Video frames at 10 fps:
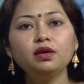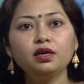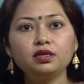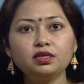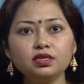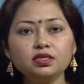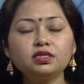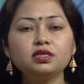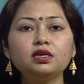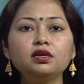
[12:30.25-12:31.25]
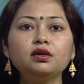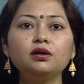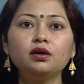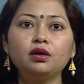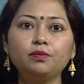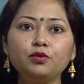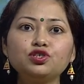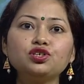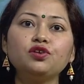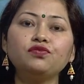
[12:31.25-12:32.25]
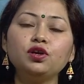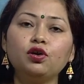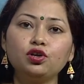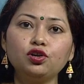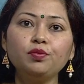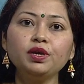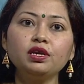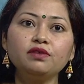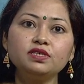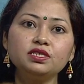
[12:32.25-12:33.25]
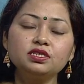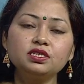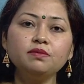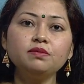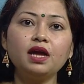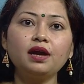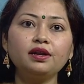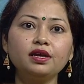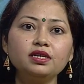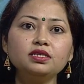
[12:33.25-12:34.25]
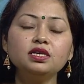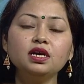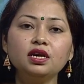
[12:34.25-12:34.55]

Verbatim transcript: it is the uh, portion of the autonomic nervous system that is